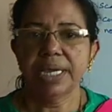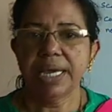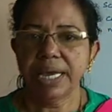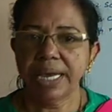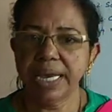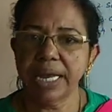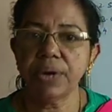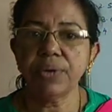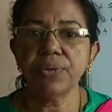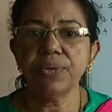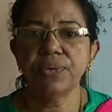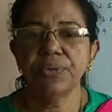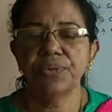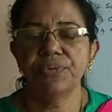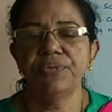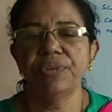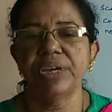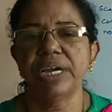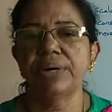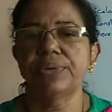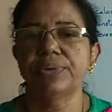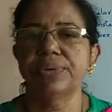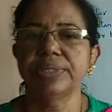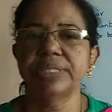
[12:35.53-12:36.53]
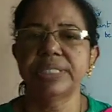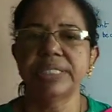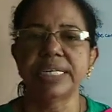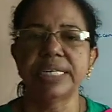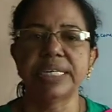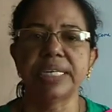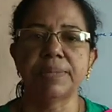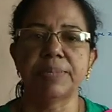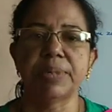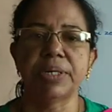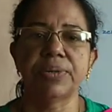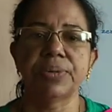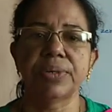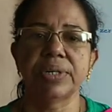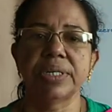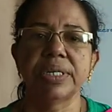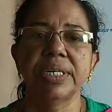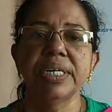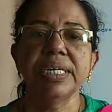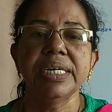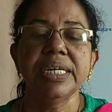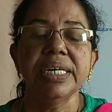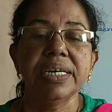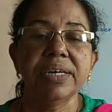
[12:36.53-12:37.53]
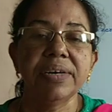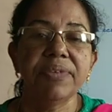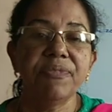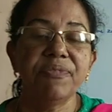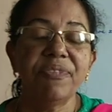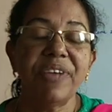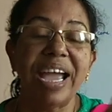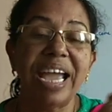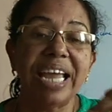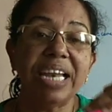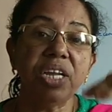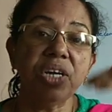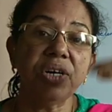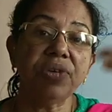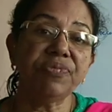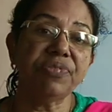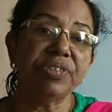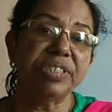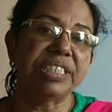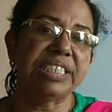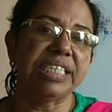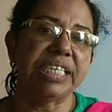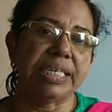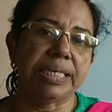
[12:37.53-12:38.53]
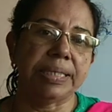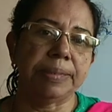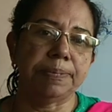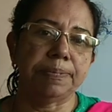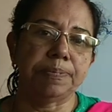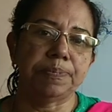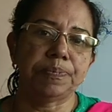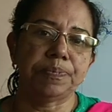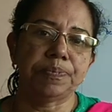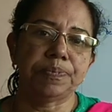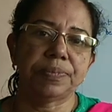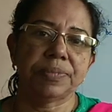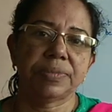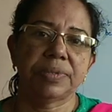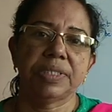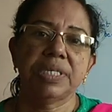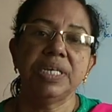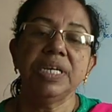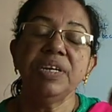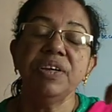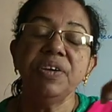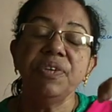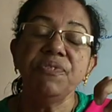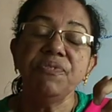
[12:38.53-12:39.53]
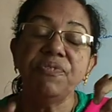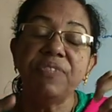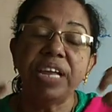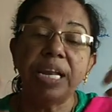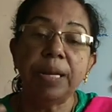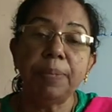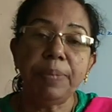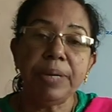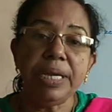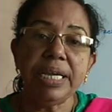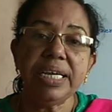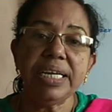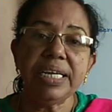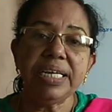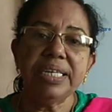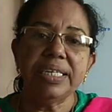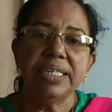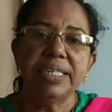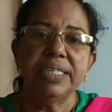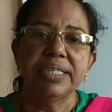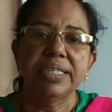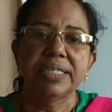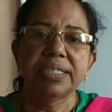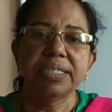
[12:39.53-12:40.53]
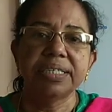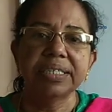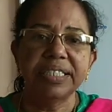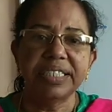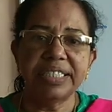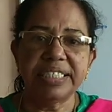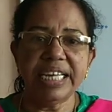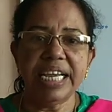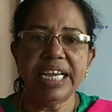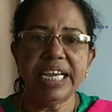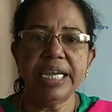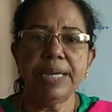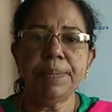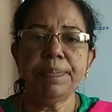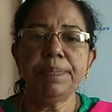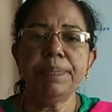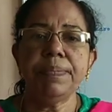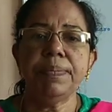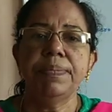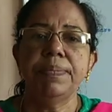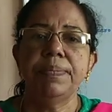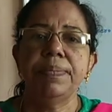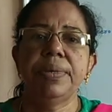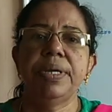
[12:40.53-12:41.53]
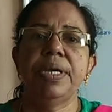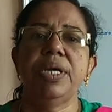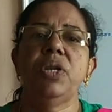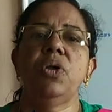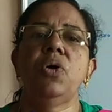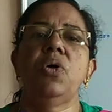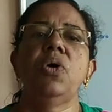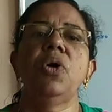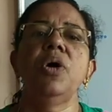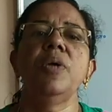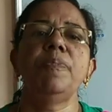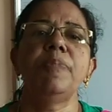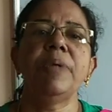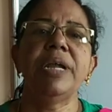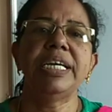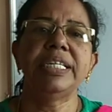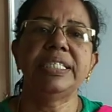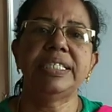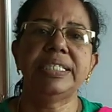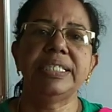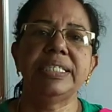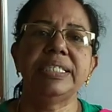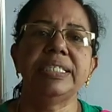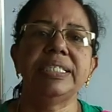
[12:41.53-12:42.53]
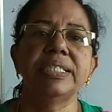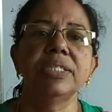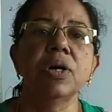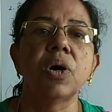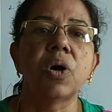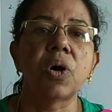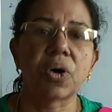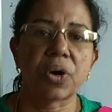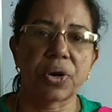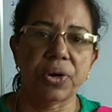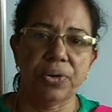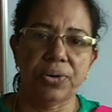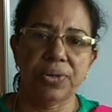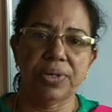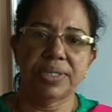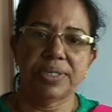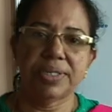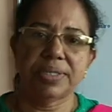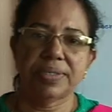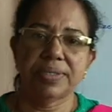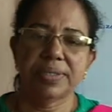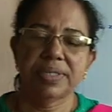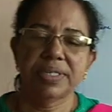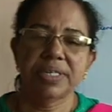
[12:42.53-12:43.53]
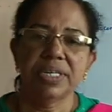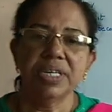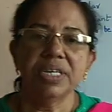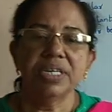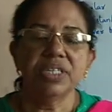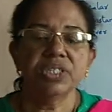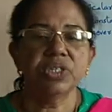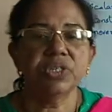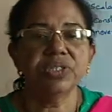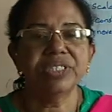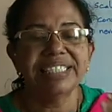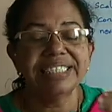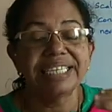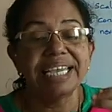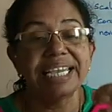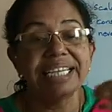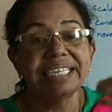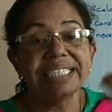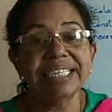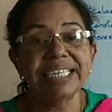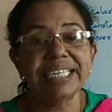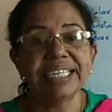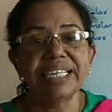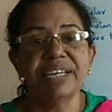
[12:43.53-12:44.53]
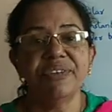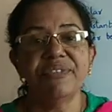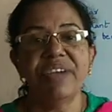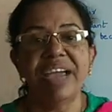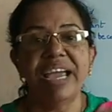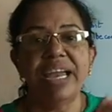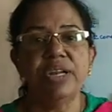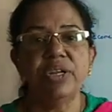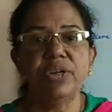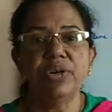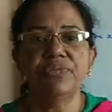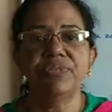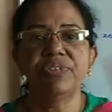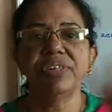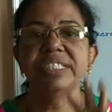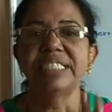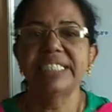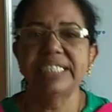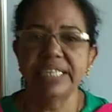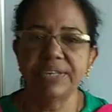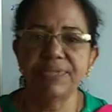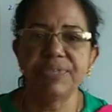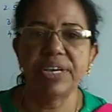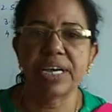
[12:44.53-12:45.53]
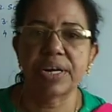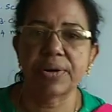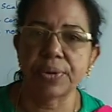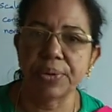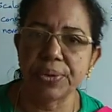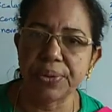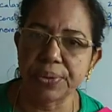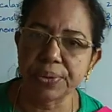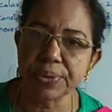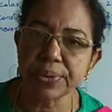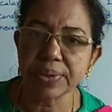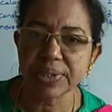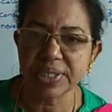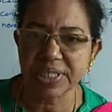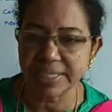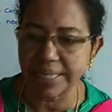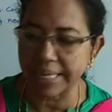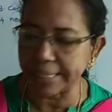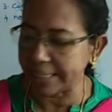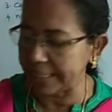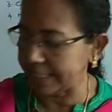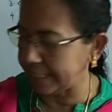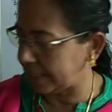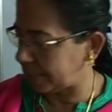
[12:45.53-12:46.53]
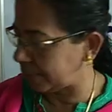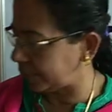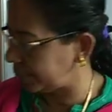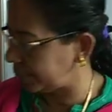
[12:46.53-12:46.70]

Now we have to study about value of G will be same in all places or not. So change in the value of G we are going to study now.